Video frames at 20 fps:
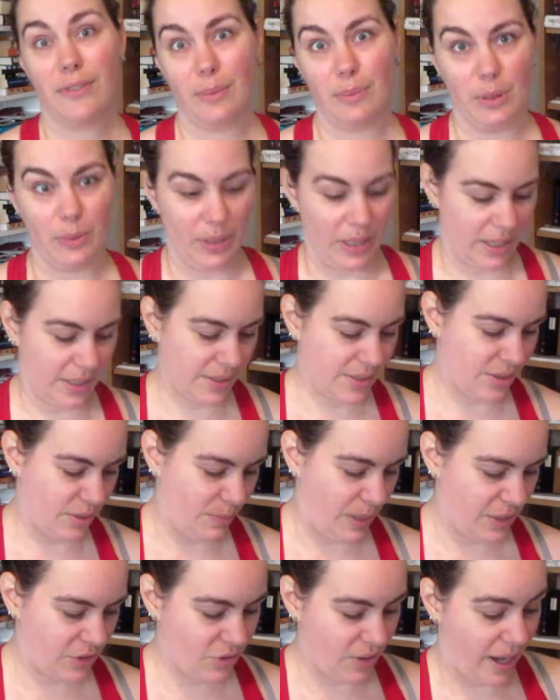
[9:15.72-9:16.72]
February.
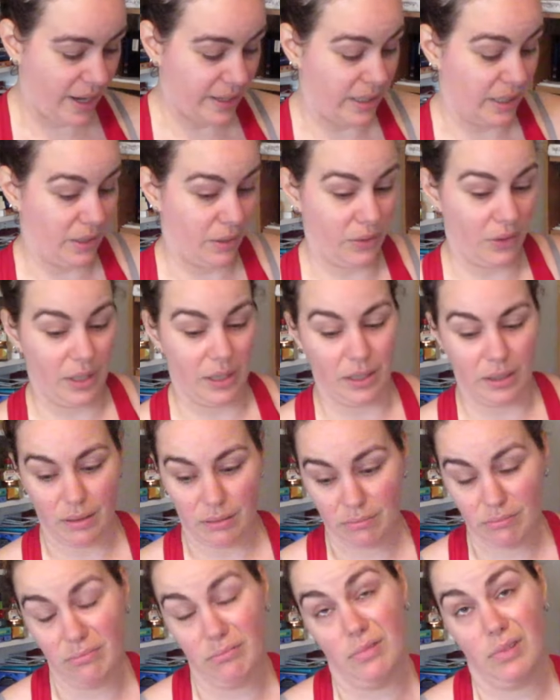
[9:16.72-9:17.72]
So my tracking thing
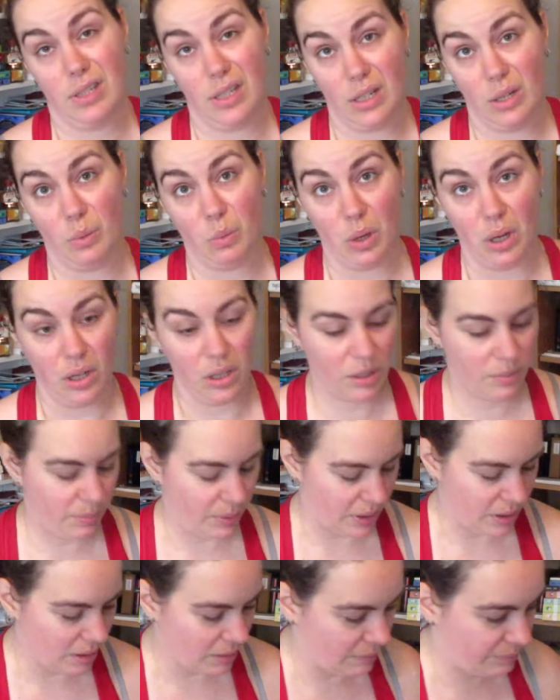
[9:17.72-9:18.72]
didn't work,
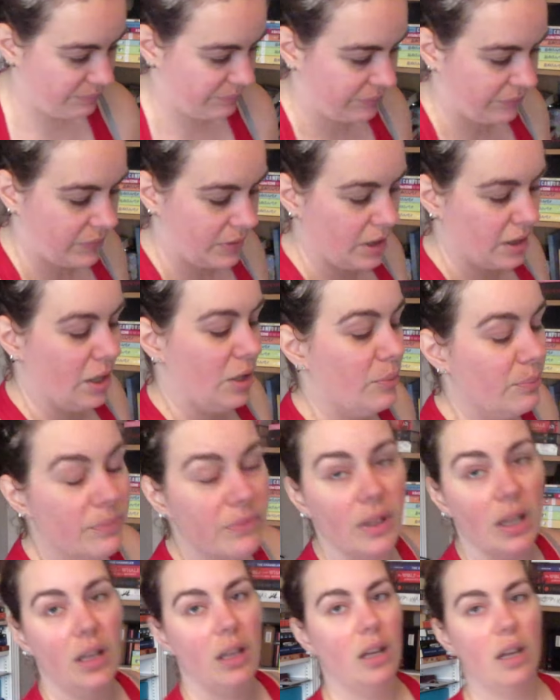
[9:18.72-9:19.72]
but, you know,
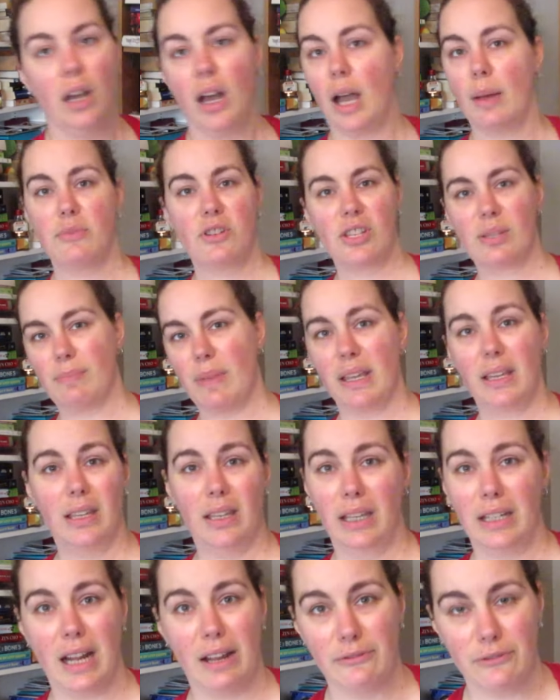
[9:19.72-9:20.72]
I'm just
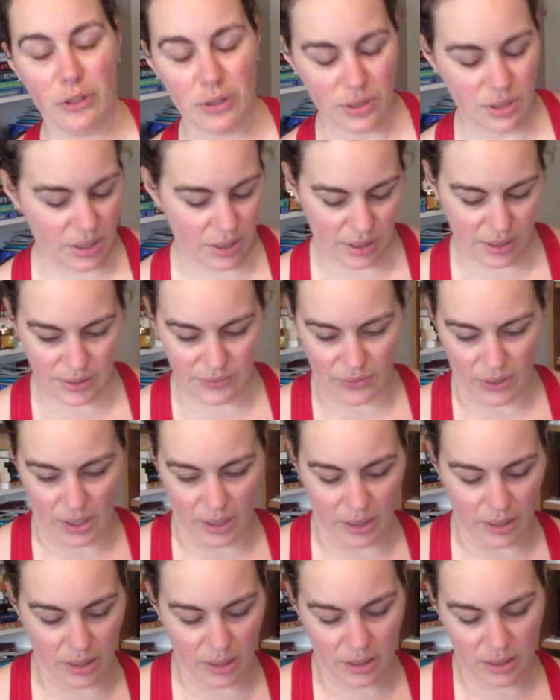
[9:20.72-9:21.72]
making an effort. It's
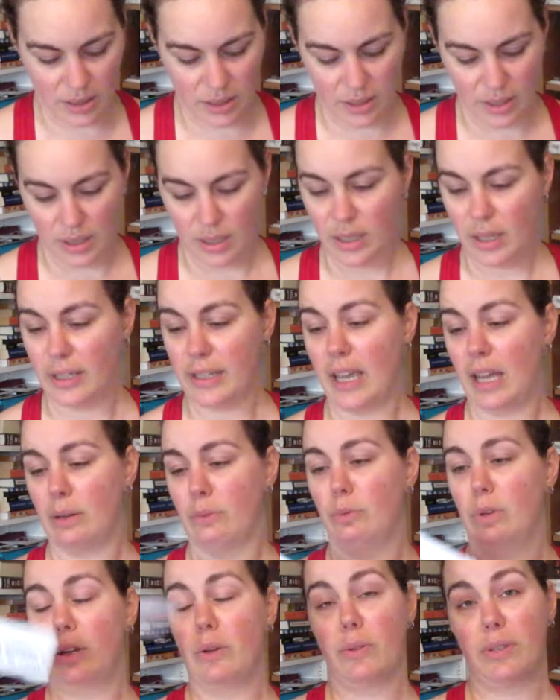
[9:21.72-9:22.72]
fine.
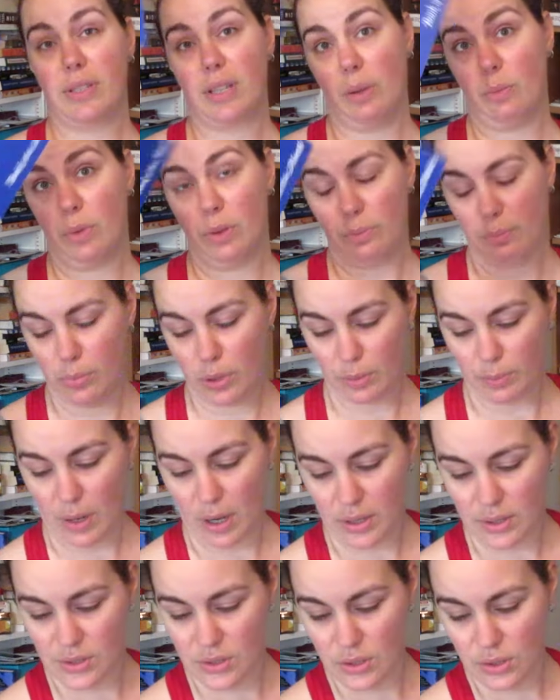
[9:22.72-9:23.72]
Again, we always come with
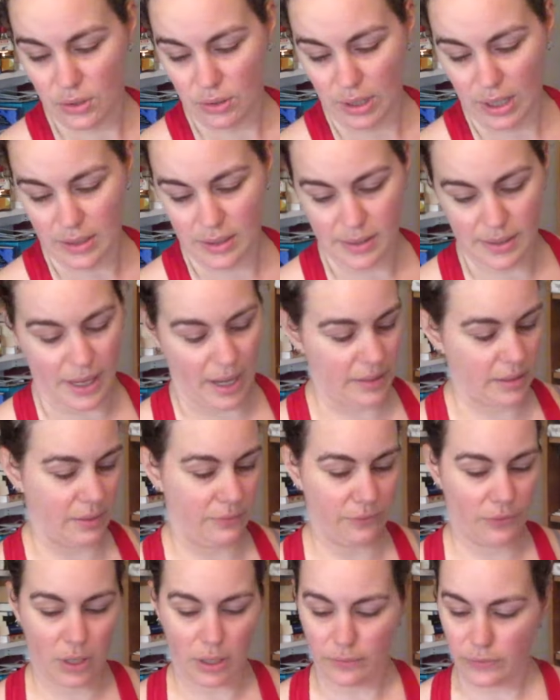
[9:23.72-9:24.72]
bookmarks. They're getting stacked
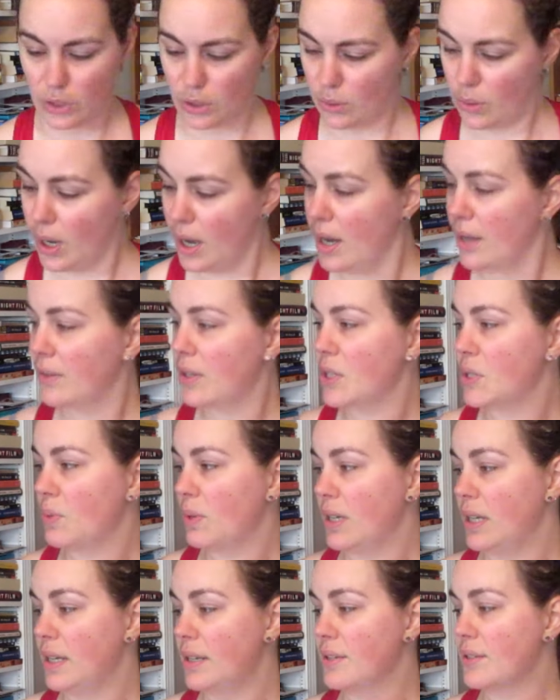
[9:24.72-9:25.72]
in front of you. This
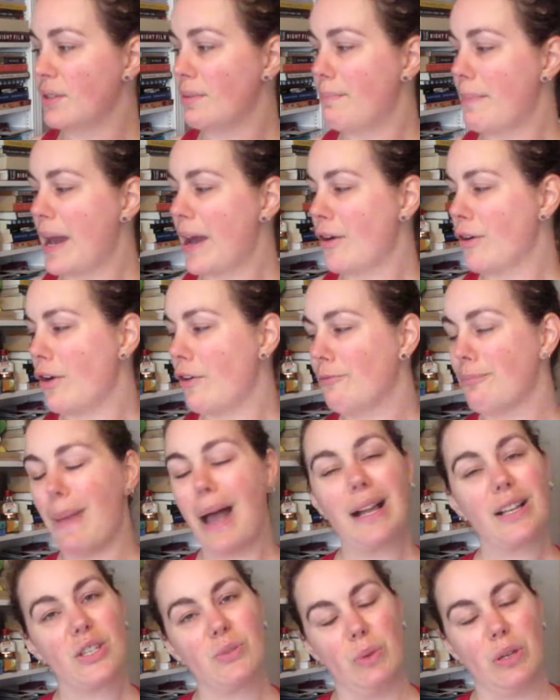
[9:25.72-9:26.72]
one is The Mayor of
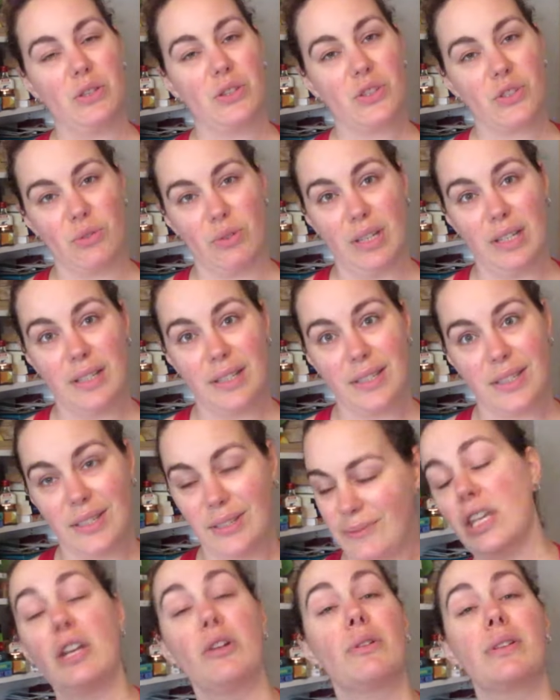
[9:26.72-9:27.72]
Maxwell Street.
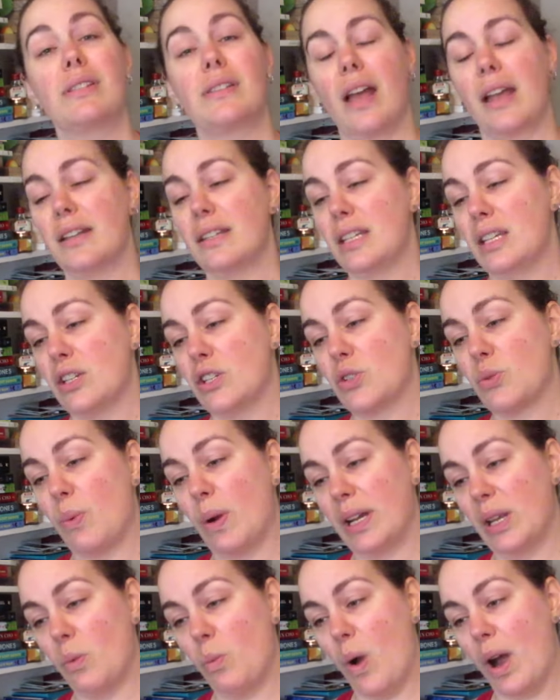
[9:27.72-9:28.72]
The year is
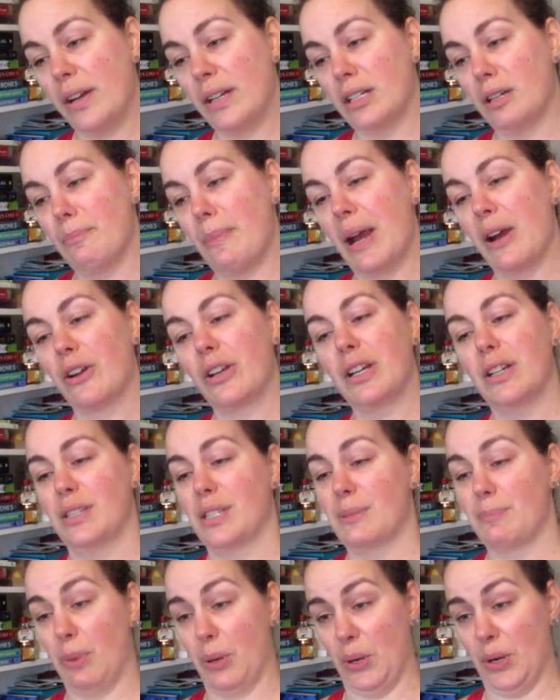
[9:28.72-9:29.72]
1921 and America
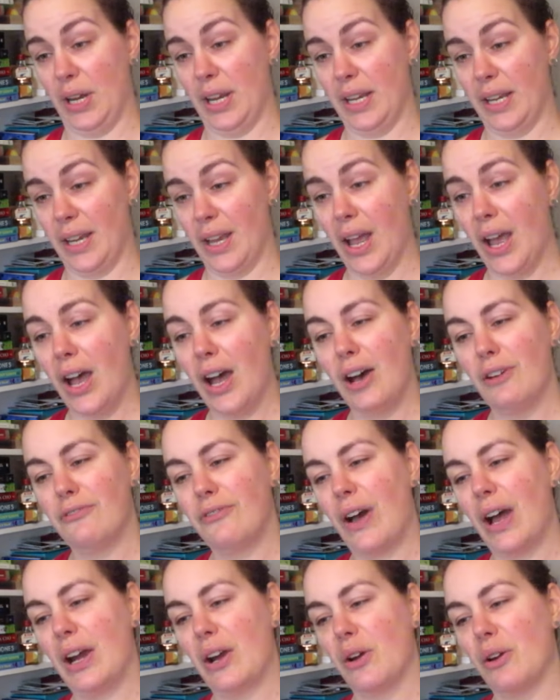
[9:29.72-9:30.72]
is burning. A
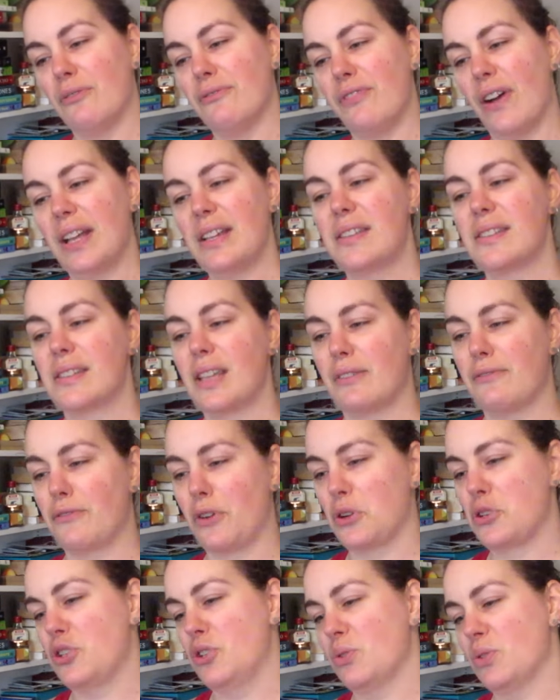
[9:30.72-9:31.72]
fire of vice and
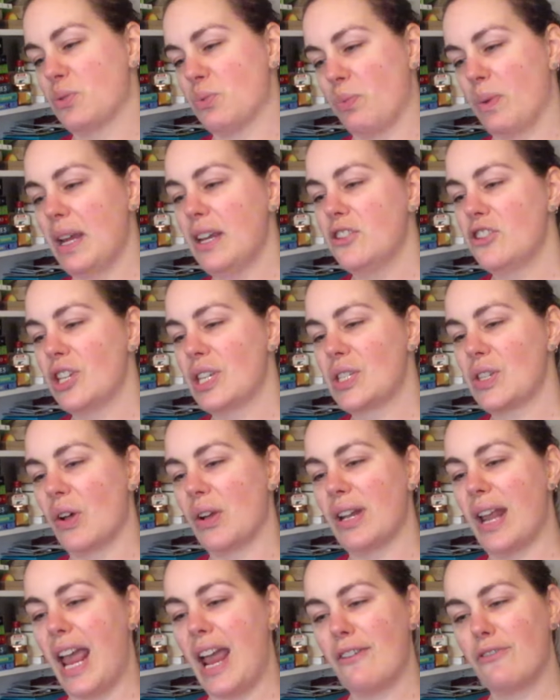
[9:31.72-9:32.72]
virtues rages
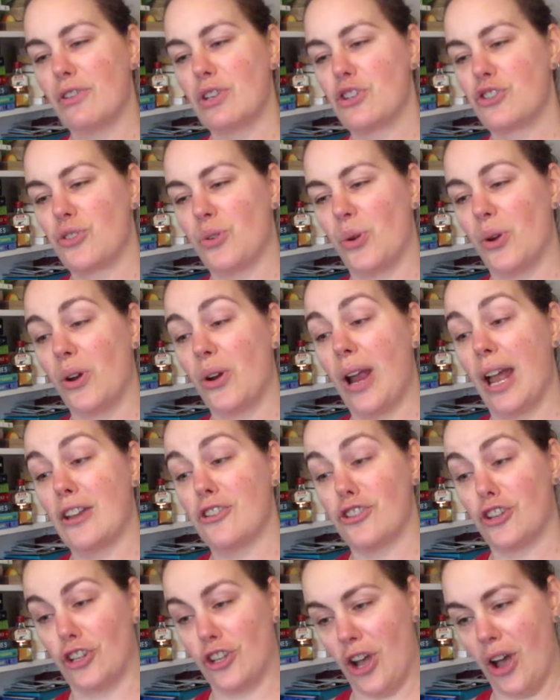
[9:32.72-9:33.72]
on every shore,
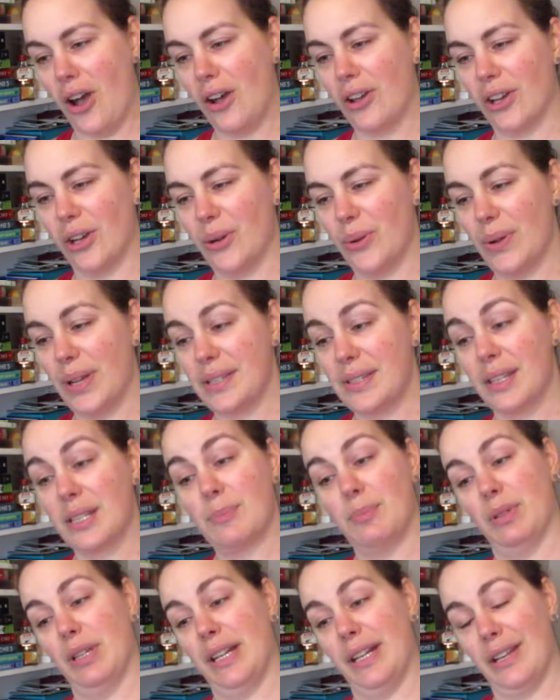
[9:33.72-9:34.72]
and Chicago is
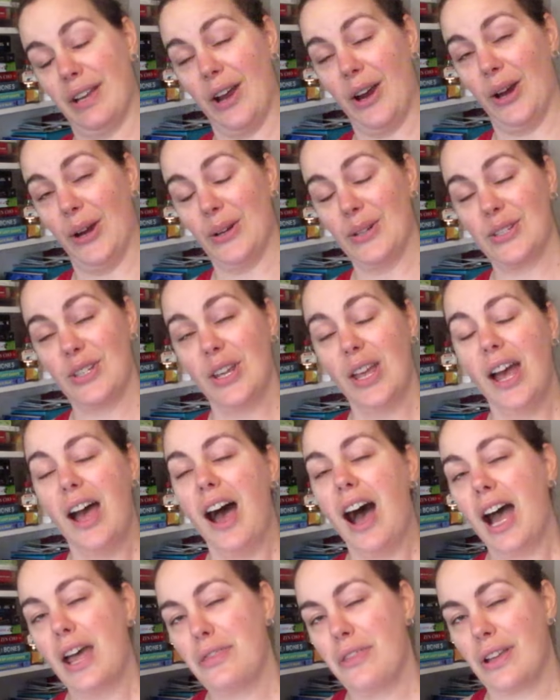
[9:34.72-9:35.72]
its bleeding heart.
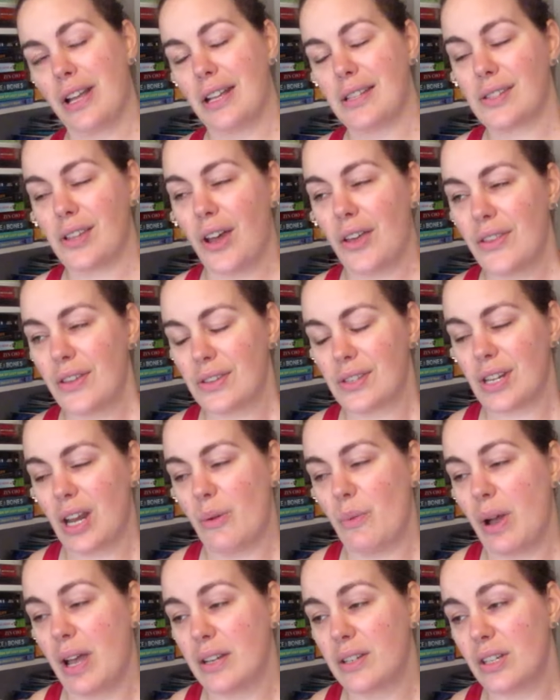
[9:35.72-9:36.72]
I think I saw this and
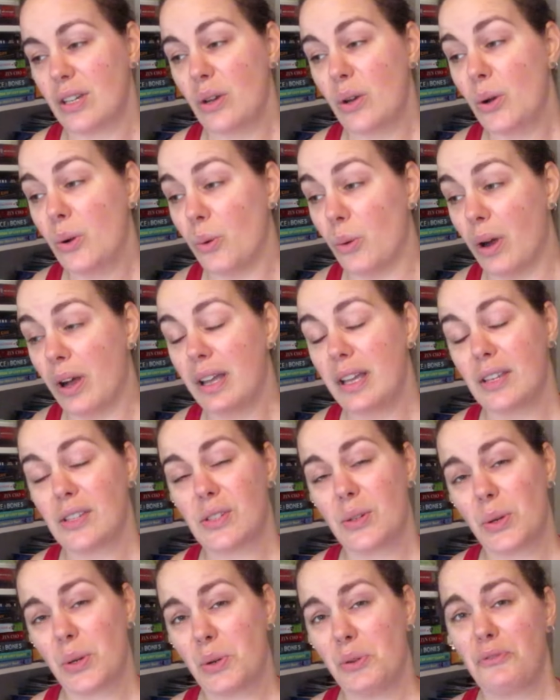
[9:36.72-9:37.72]
I went, oh,
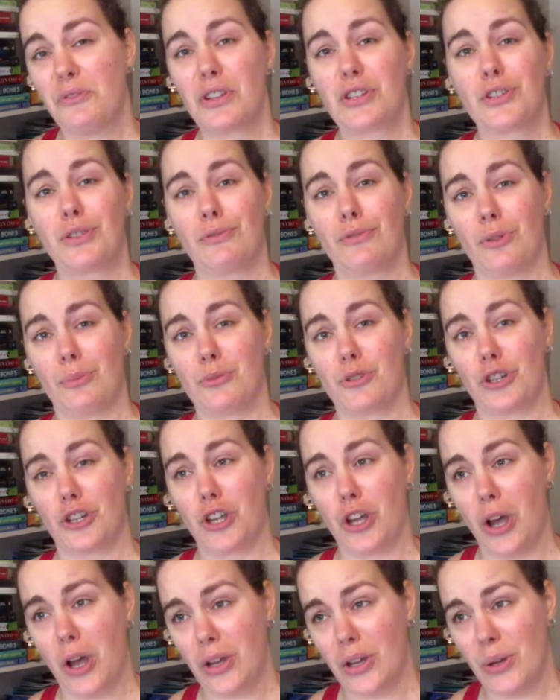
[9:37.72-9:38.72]
historical fiction from
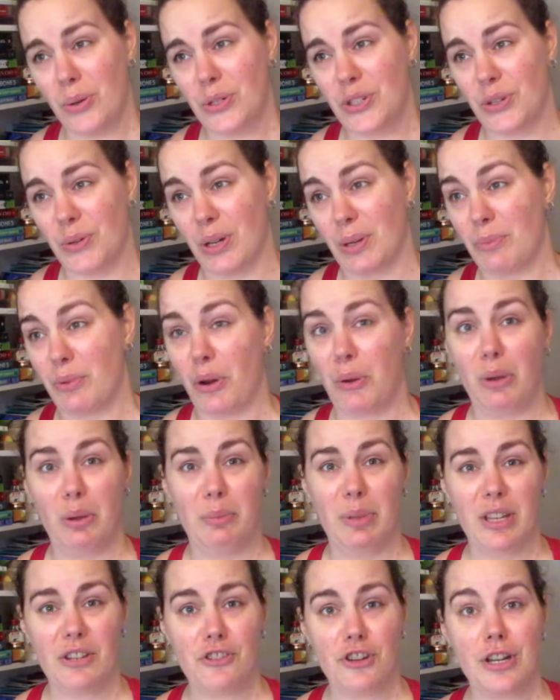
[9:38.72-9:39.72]
Chicago during
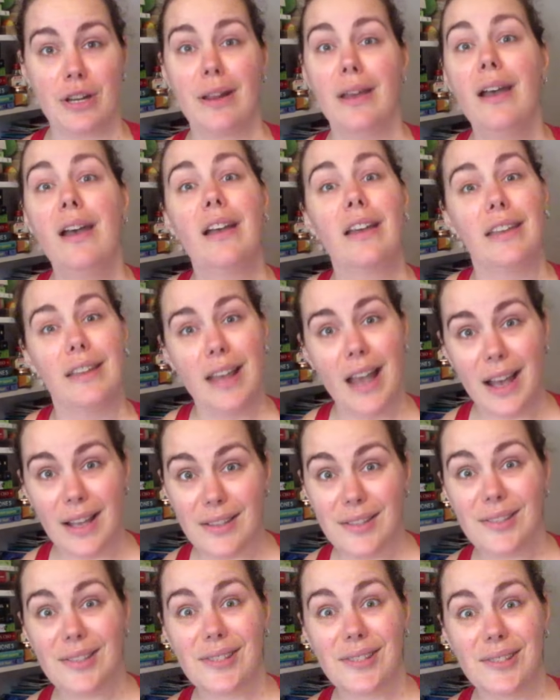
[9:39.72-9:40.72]
Prohibition?
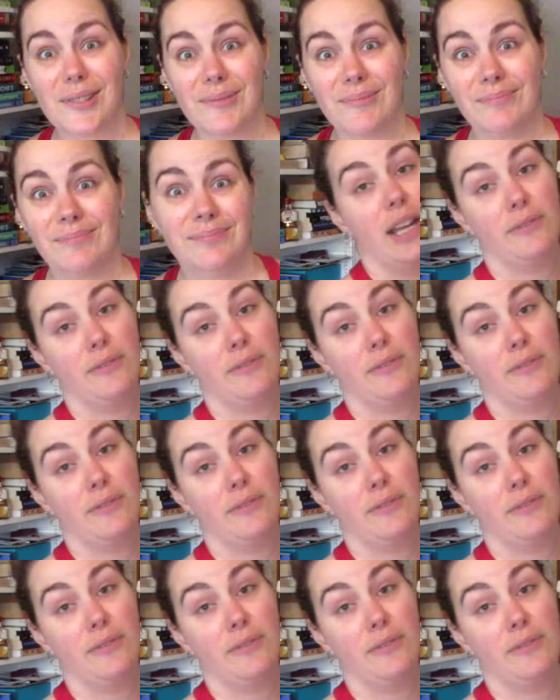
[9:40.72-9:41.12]
Yes.